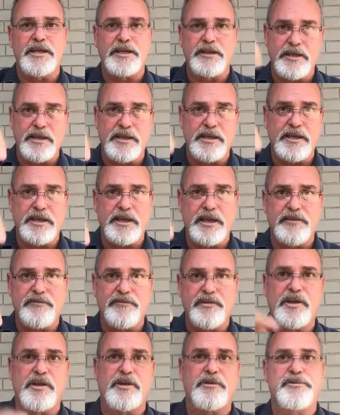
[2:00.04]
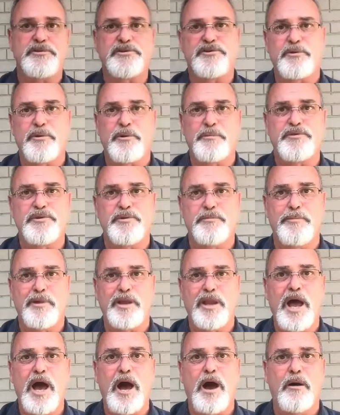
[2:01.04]
in the video description
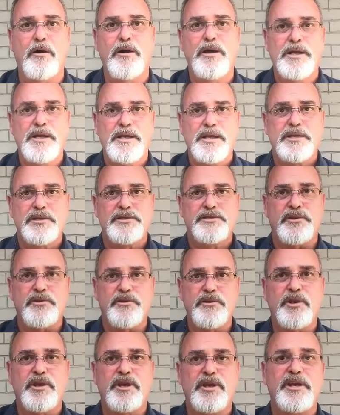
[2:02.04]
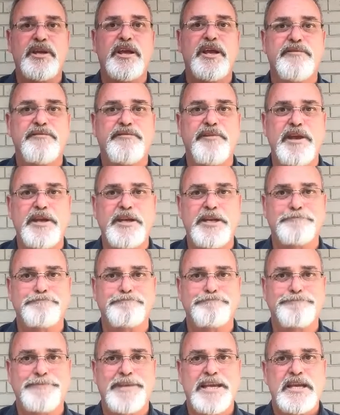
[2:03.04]
below so you can find it.
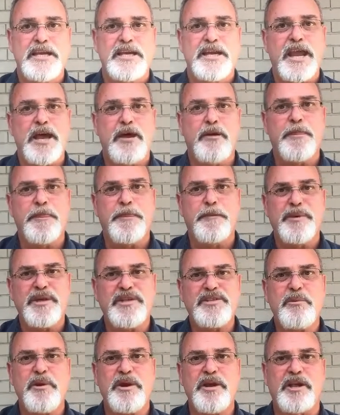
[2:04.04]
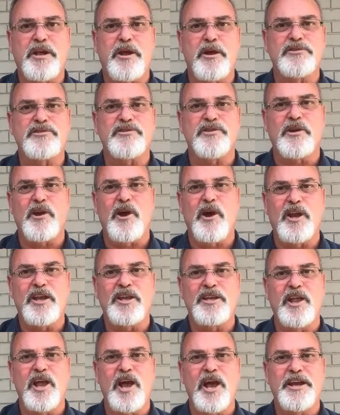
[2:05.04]
Now, the best way to coach the calling
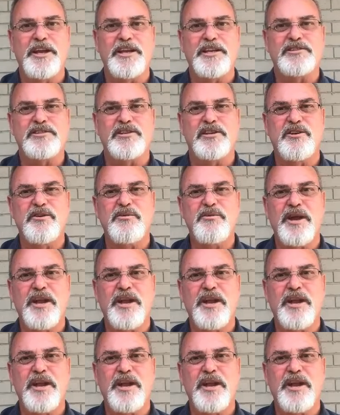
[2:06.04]
line is to do an